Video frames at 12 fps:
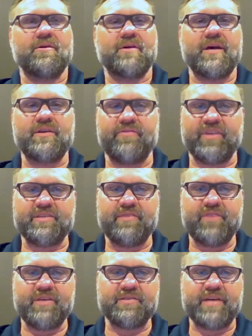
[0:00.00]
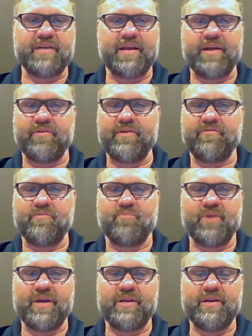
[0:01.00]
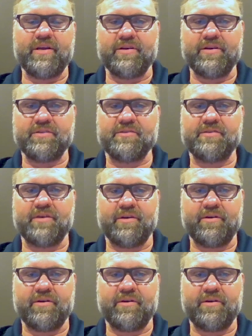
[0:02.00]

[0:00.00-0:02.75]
kind of activities that area of the brain is